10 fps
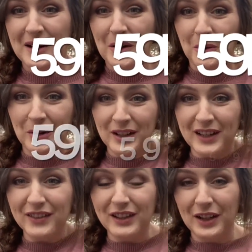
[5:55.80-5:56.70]
We're
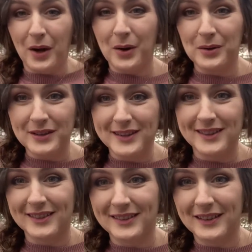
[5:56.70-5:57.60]
not even in
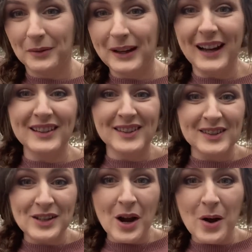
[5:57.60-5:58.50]
coats. We had
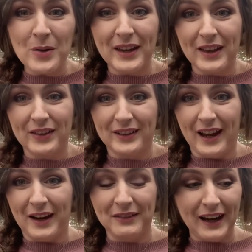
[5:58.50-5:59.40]
snow the other
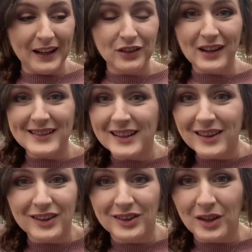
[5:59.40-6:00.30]
day, right? You guys
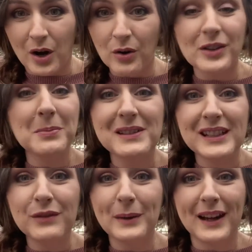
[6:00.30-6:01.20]
seen the snow? Christmas
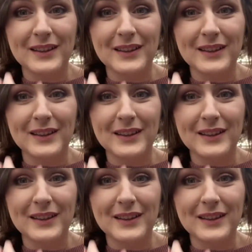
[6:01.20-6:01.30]
Eve, we had